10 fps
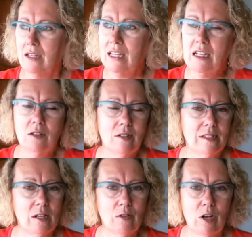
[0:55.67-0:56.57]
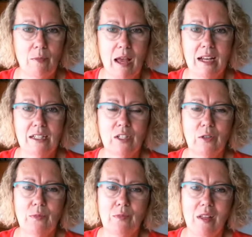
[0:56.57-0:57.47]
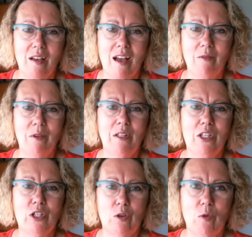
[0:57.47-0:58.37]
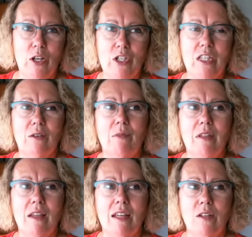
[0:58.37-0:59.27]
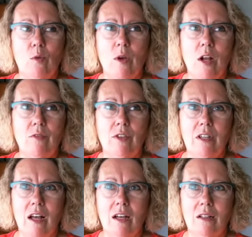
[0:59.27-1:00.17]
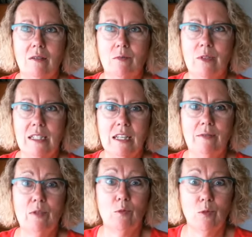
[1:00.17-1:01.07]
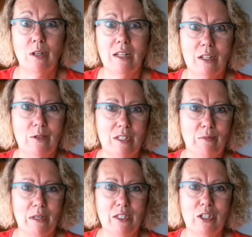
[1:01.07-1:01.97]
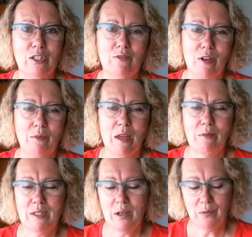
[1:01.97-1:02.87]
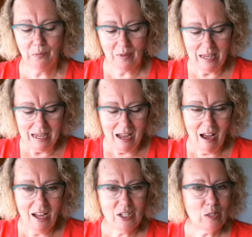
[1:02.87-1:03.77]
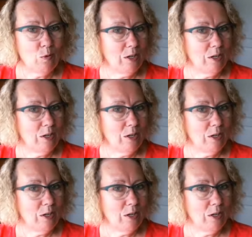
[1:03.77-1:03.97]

eagles out in our back. So I really enjoy watching them. And quite often I'll receive some really interesting messages from them. So I just